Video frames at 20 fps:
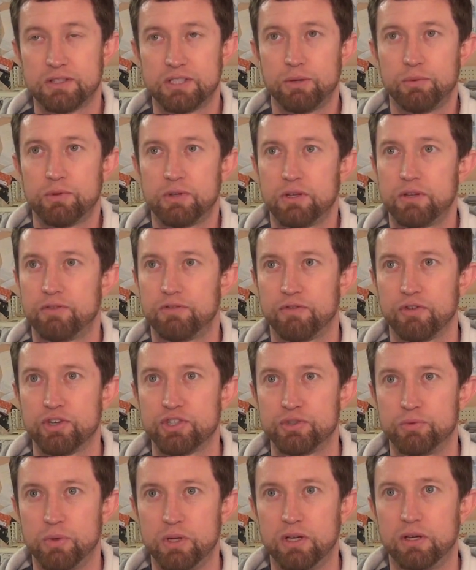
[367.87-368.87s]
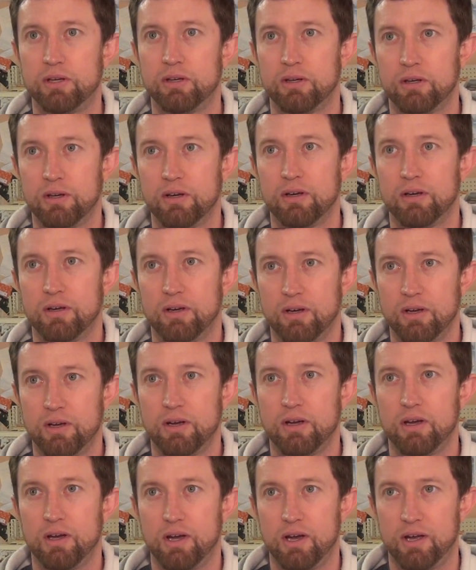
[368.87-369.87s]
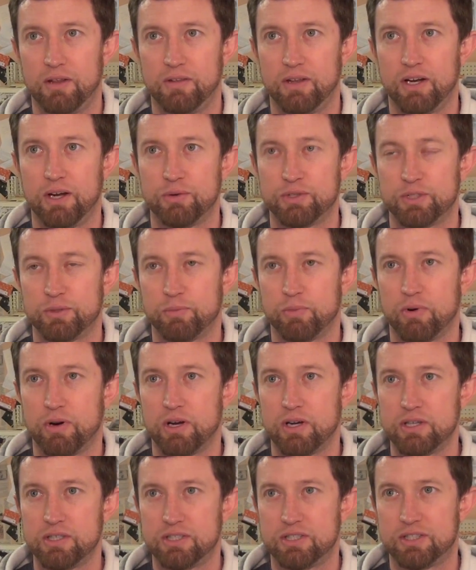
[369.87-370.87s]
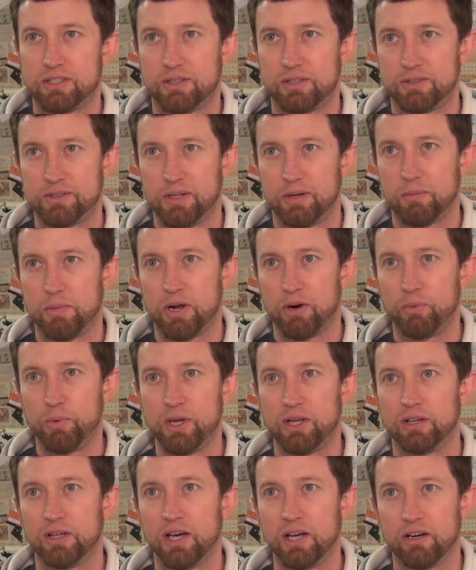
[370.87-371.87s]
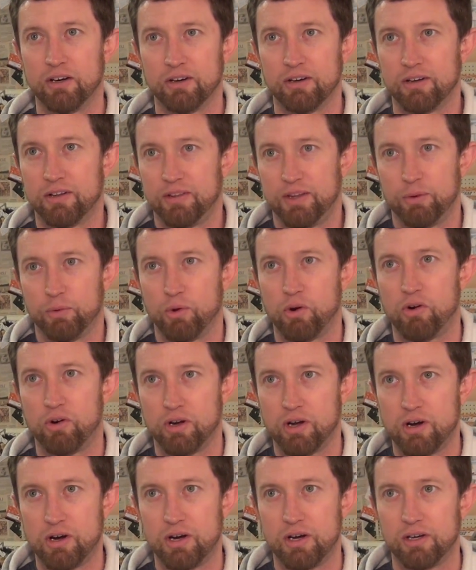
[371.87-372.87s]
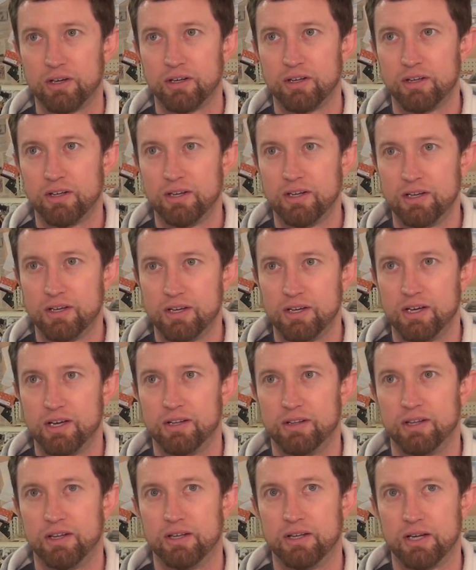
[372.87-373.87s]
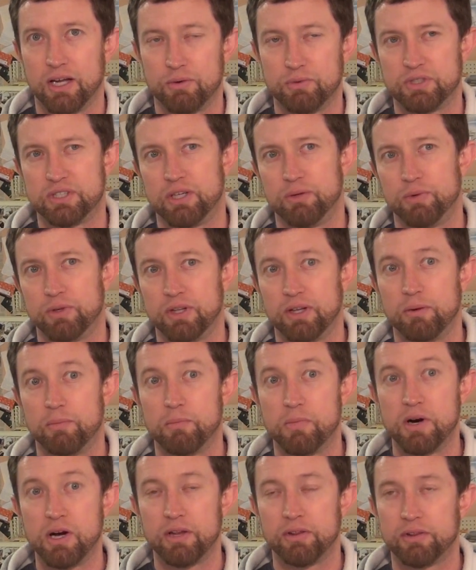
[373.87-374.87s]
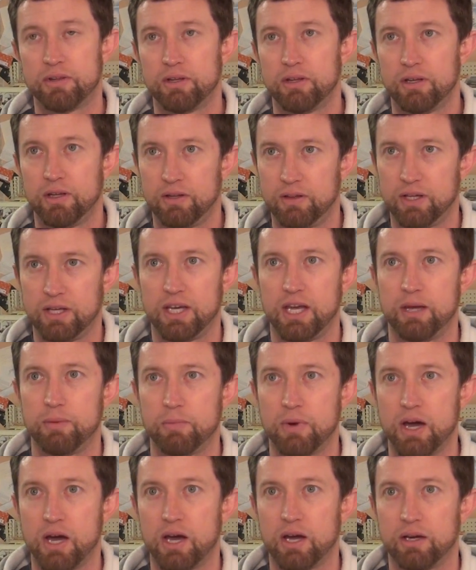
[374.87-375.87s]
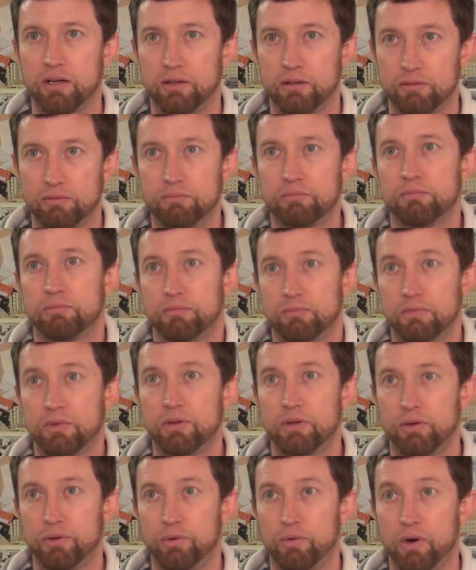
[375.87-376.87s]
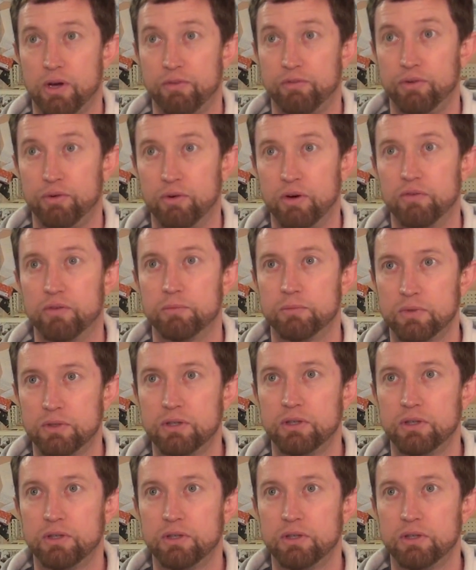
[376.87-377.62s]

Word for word: I'd say within the first week. Oh. And then I was surprised because then about a week later they were all gone. Mm. And then I would say within a month they came back and quite a few of them.